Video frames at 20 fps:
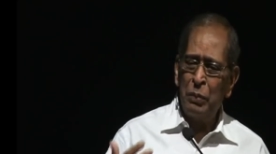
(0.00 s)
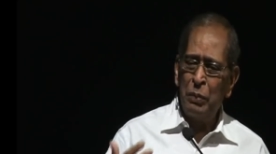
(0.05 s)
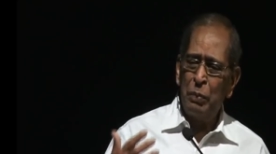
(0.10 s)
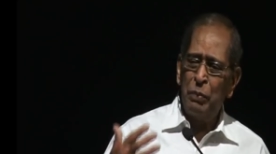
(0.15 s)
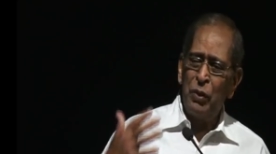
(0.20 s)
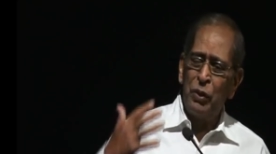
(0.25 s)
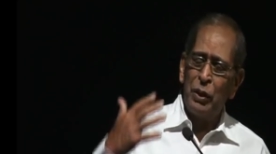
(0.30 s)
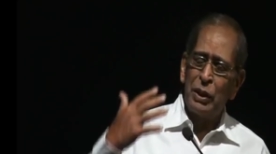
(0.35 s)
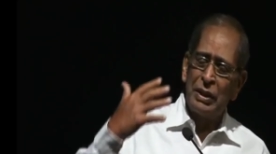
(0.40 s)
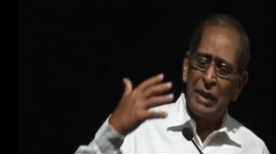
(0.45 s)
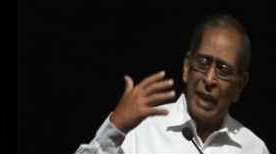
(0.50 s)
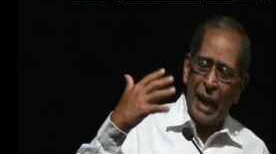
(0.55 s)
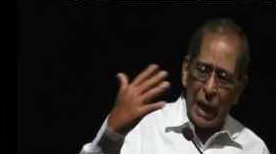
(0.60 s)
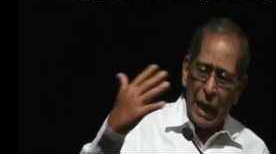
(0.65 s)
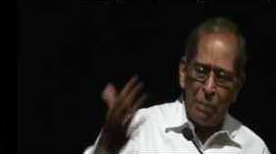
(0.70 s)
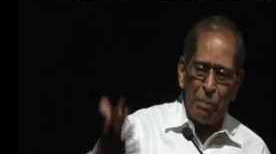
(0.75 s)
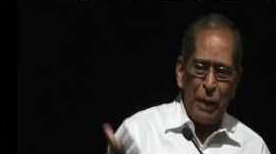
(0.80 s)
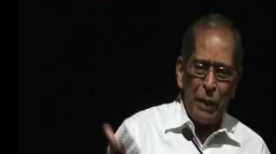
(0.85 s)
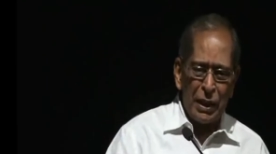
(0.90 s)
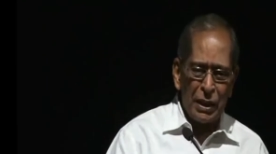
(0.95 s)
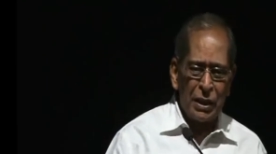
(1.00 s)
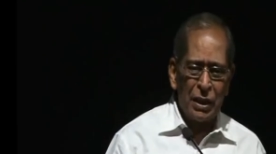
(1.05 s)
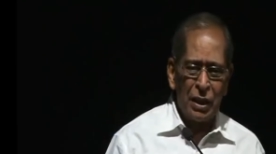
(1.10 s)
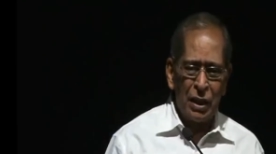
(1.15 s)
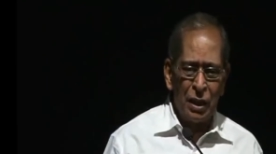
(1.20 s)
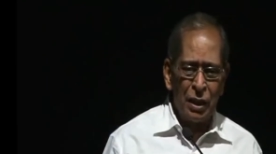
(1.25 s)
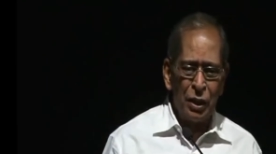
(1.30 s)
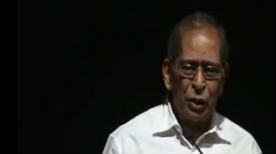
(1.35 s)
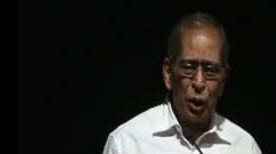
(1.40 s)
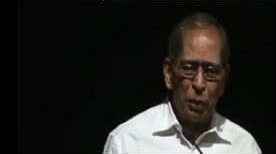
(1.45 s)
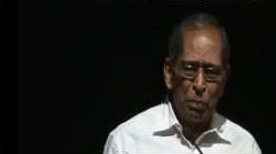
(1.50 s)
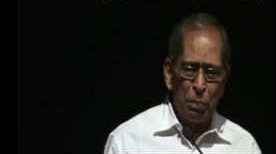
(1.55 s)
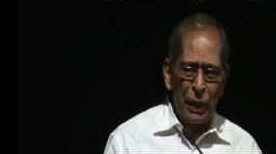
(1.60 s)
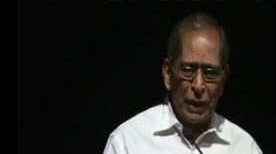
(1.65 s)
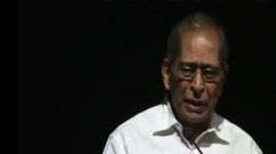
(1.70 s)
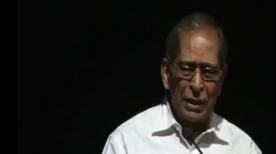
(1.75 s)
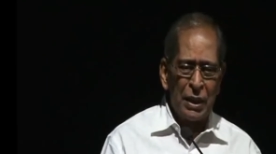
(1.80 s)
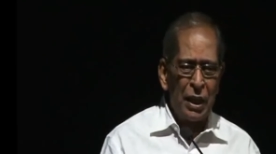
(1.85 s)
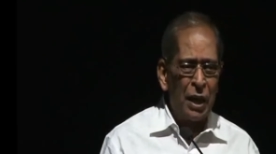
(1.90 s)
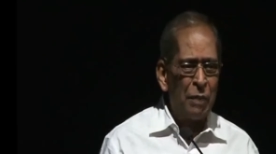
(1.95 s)
before their passion, your
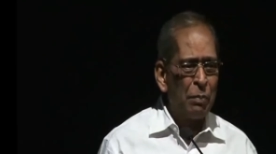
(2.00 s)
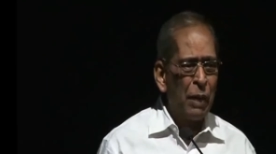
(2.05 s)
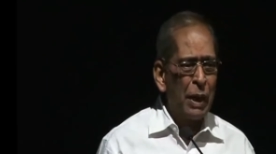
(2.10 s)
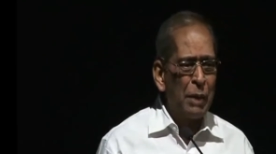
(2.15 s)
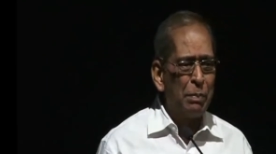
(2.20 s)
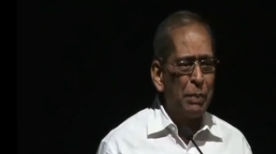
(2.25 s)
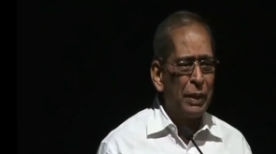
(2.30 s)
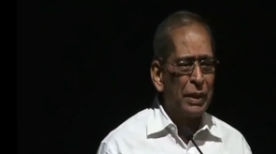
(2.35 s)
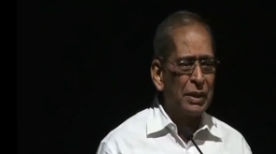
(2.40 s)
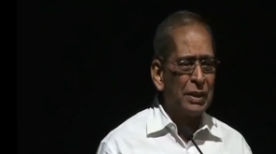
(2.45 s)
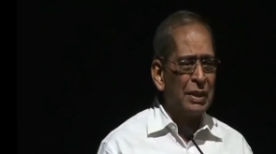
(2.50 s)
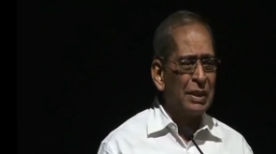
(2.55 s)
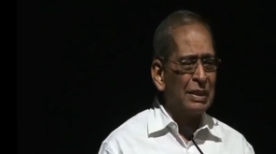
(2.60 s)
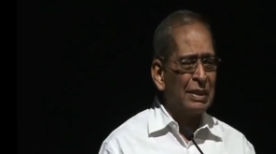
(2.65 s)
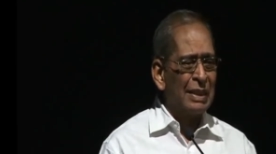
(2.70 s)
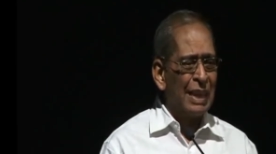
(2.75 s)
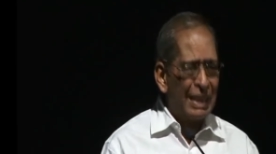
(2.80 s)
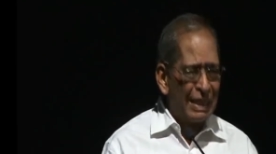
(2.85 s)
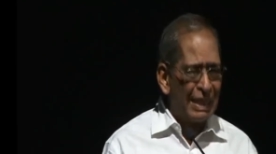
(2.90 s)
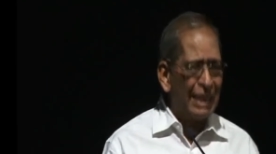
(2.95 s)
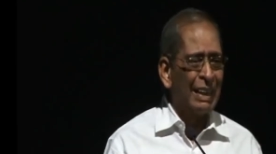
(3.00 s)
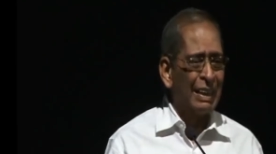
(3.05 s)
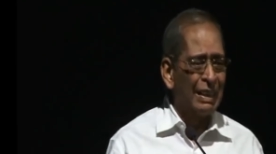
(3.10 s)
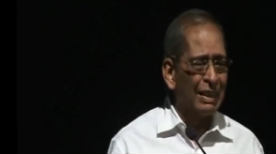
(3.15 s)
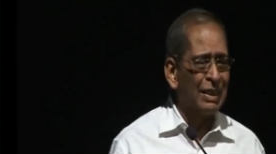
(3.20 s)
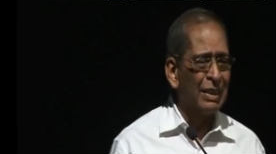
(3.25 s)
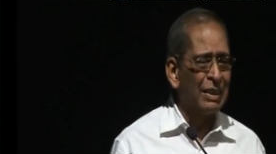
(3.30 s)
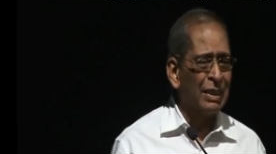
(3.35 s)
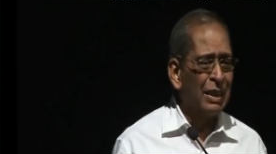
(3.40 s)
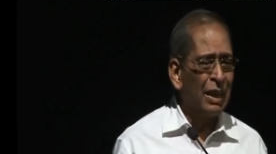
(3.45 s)
passion and my passion is nothing.